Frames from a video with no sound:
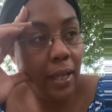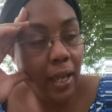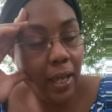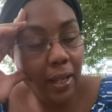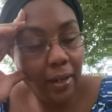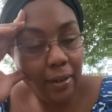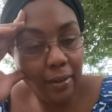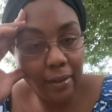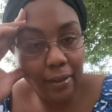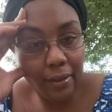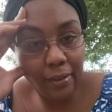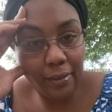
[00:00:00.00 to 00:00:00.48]
I
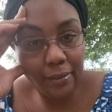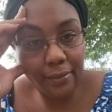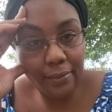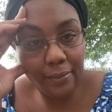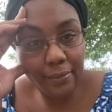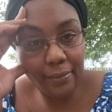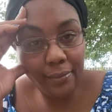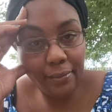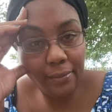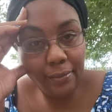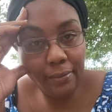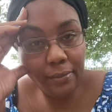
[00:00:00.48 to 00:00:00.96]
don't know.
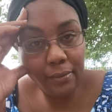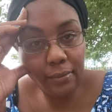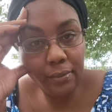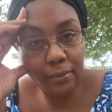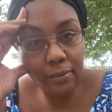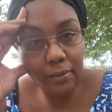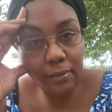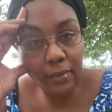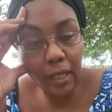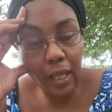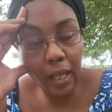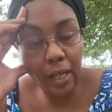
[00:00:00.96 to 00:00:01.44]

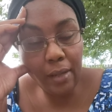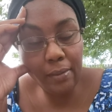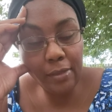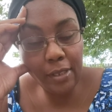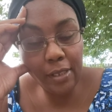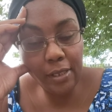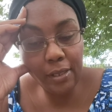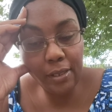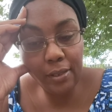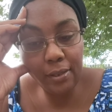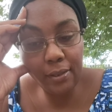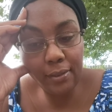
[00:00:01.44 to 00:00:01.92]
I'm
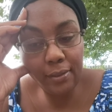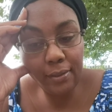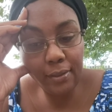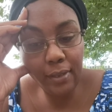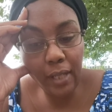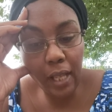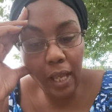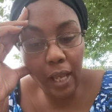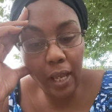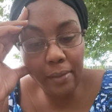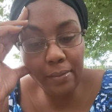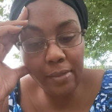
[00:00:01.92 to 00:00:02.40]
just,
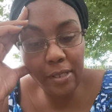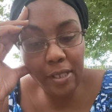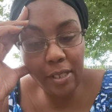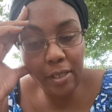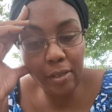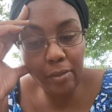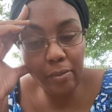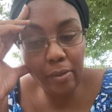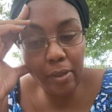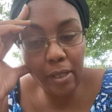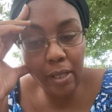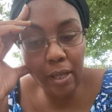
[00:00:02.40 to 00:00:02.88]
I'm
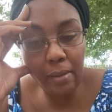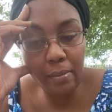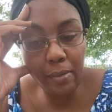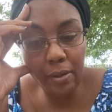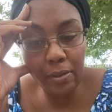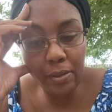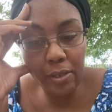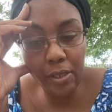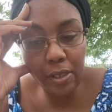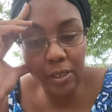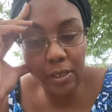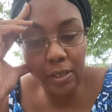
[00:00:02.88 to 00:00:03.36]
still really
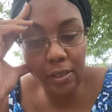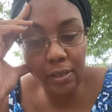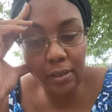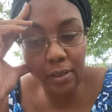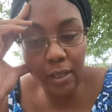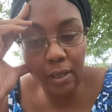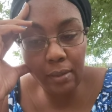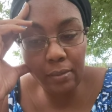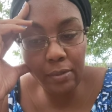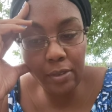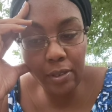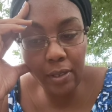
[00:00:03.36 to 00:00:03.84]
emotional.
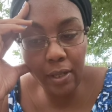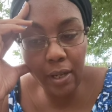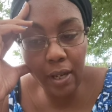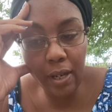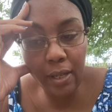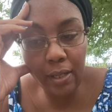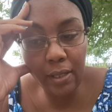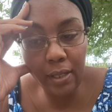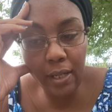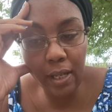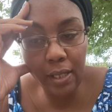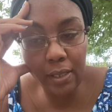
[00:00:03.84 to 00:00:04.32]
I'm
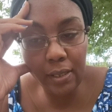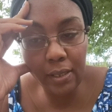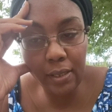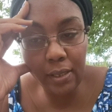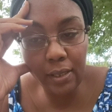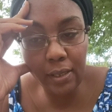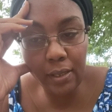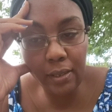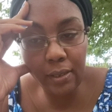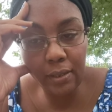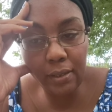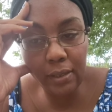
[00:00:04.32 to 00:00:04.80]
trying not
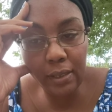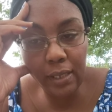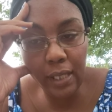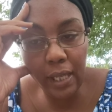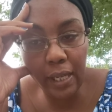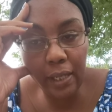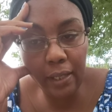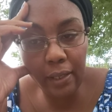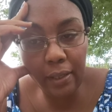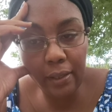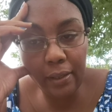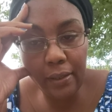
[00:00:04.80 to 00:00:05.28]
to,
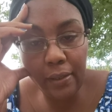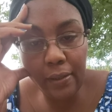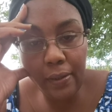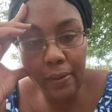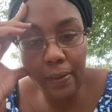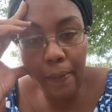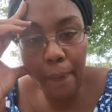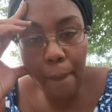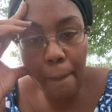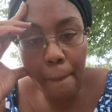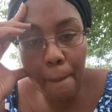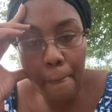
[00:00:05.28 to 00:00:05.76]
like,
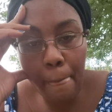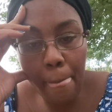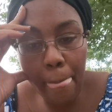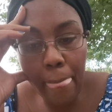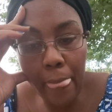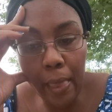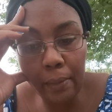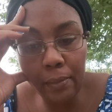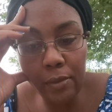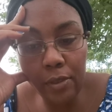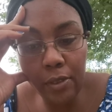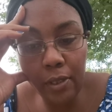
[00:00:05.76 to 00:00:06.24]

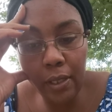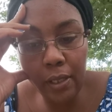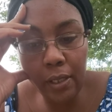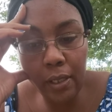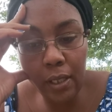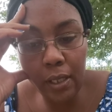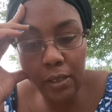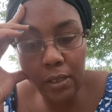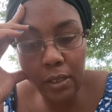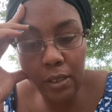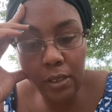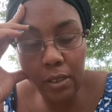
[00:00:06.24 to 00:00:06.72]
I'm trying
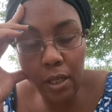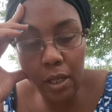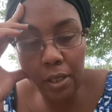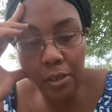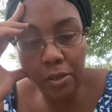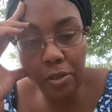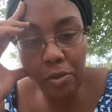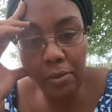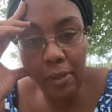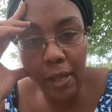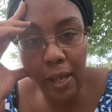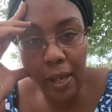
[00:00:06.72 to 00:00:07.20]
not to talk
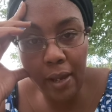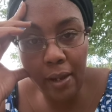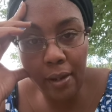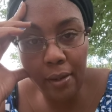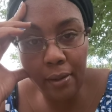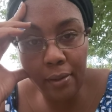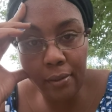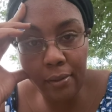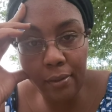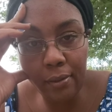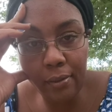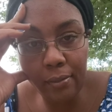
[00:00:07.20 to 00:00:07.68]
too
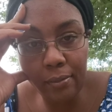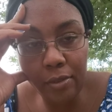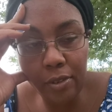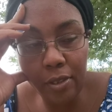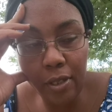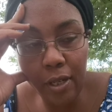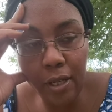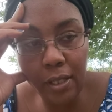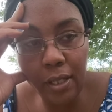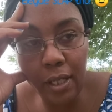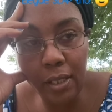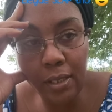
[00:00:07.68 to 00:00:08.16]
loud. I'm
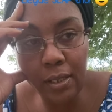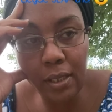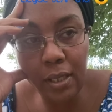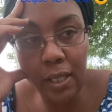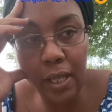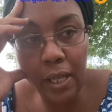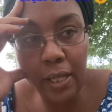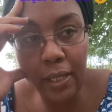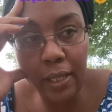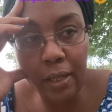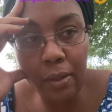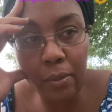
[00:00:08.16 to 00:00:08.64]
trying not to
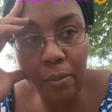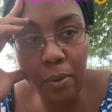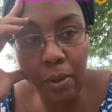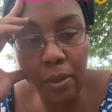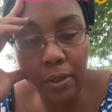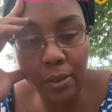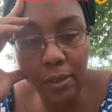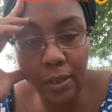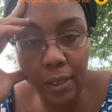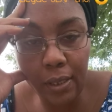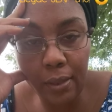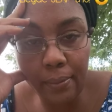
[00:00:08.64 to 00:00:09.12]
like get worked